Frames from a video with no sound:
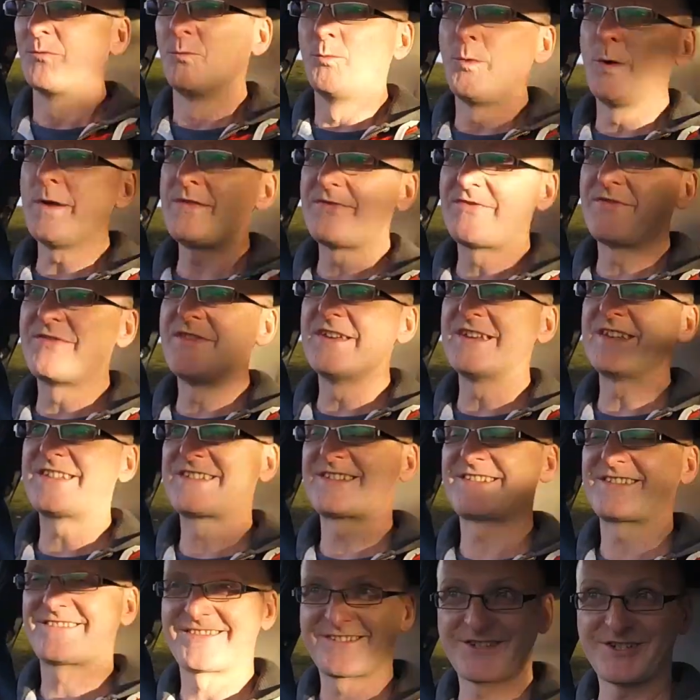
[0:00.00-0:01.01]
with
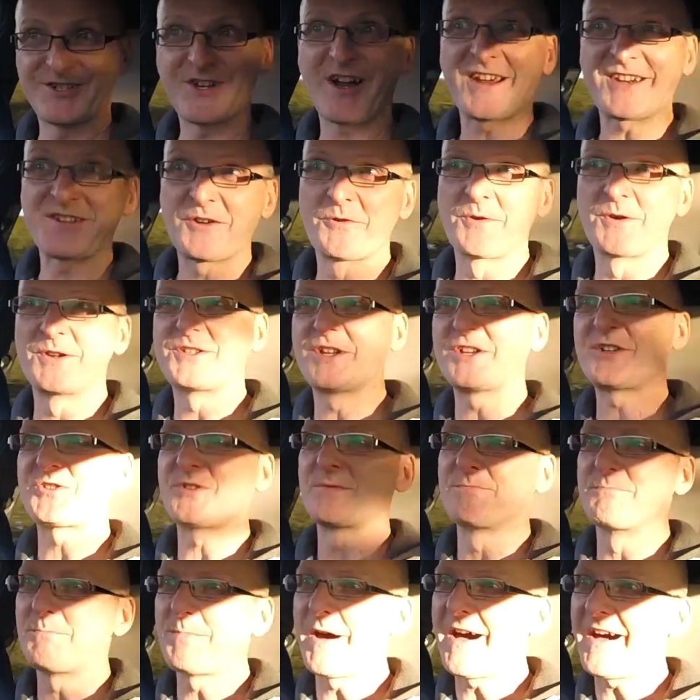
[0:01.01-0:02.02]
this Shadow
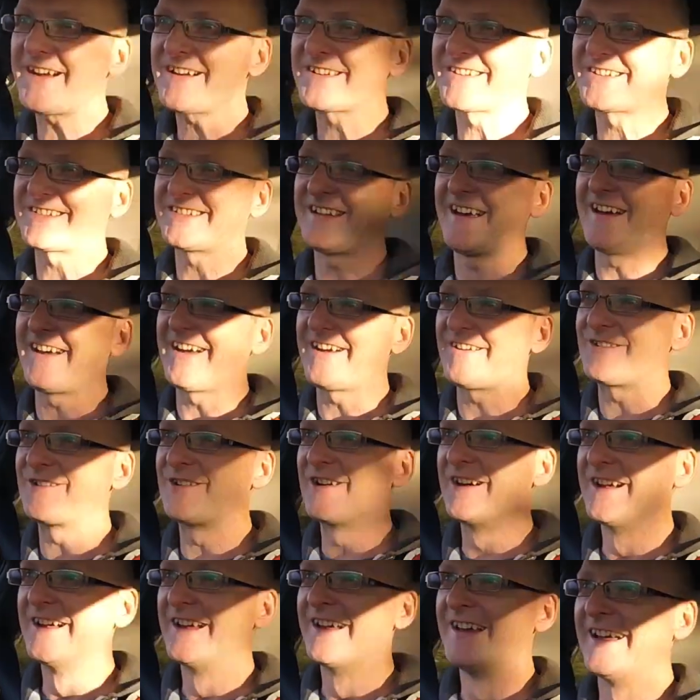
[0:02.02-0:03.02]
Edition pack now,
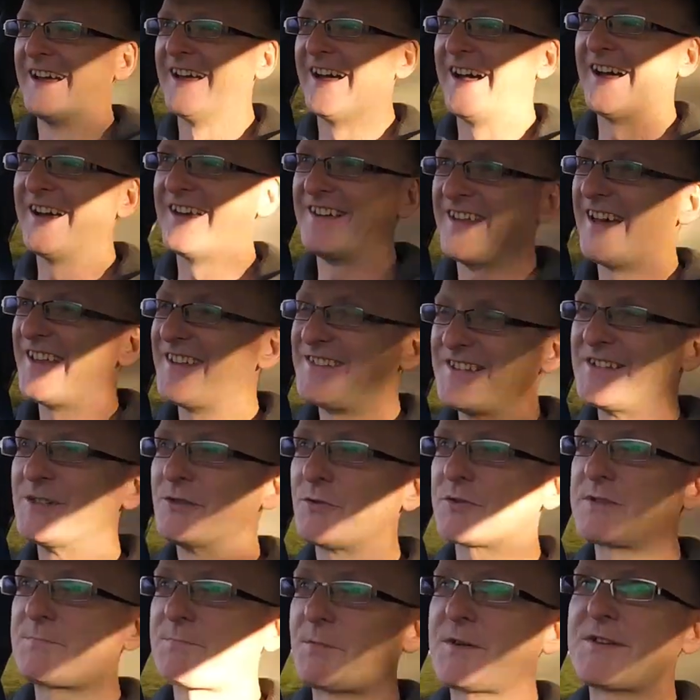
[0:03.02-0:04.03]
and it
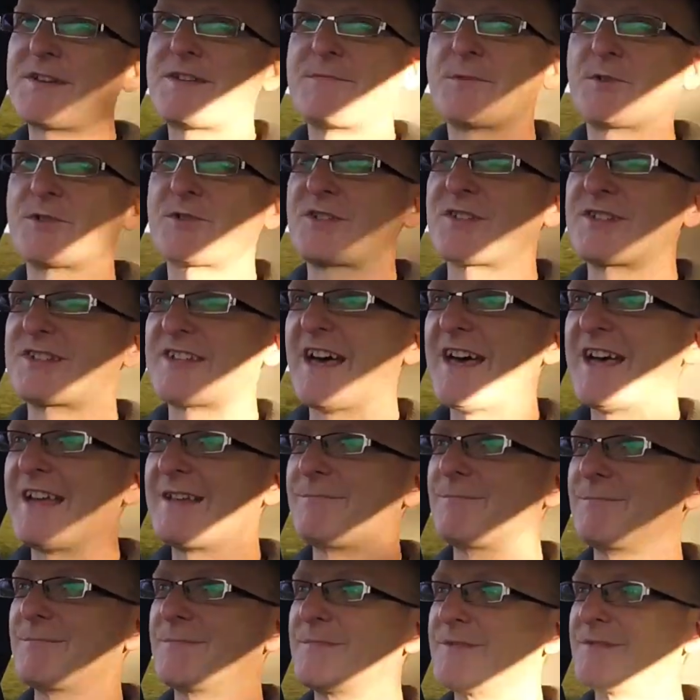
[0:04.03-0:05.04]
looks pretty much the
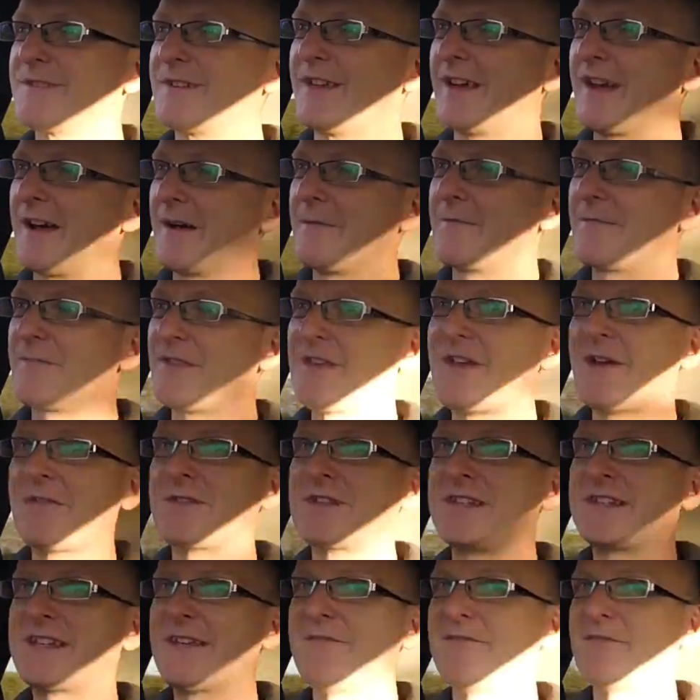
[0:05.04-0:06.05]
same. The
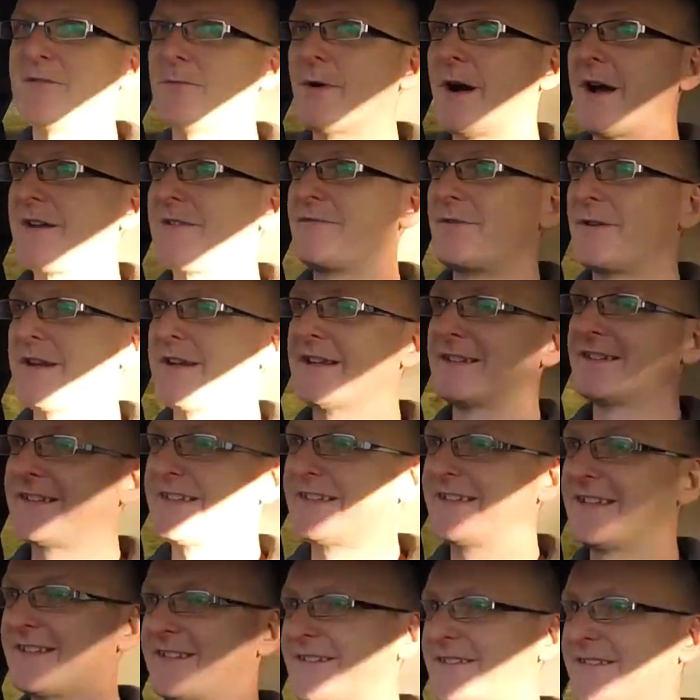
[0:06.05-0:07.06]
only giveaway really are